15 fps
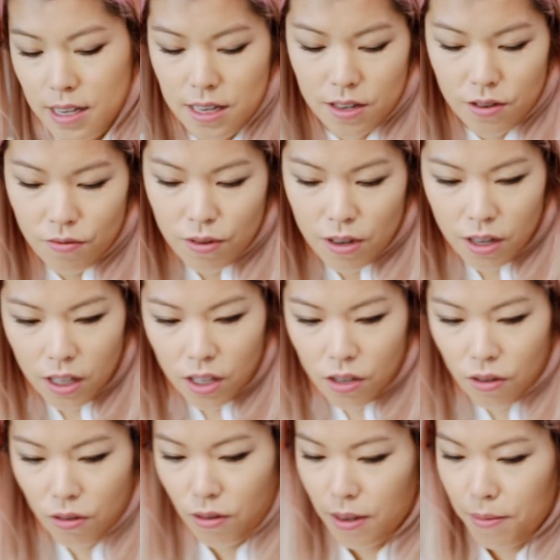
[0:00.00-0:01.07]
in, we're going
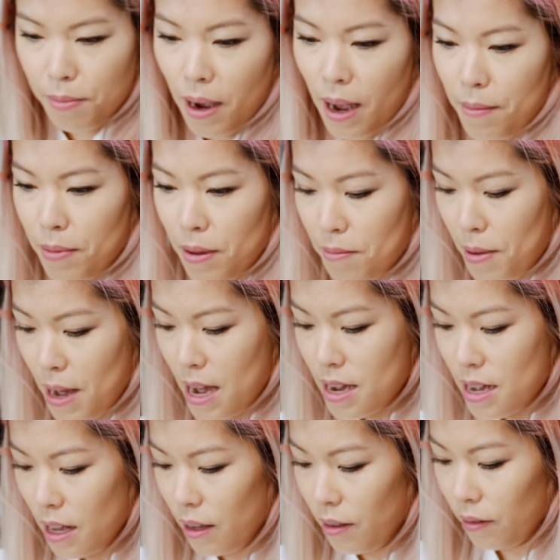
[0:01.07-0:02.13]
to use a piping
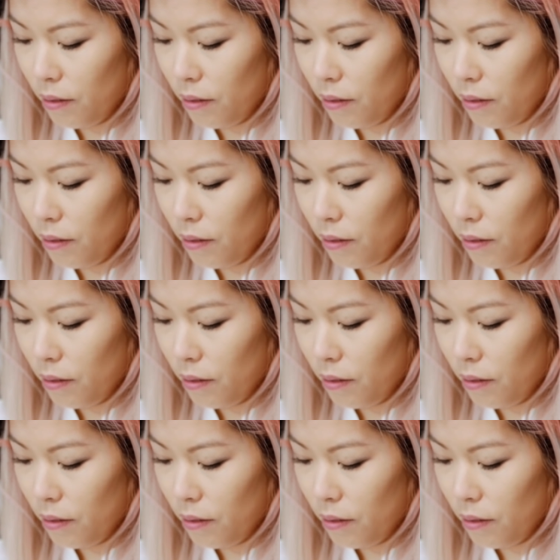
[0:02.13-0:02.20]
bag.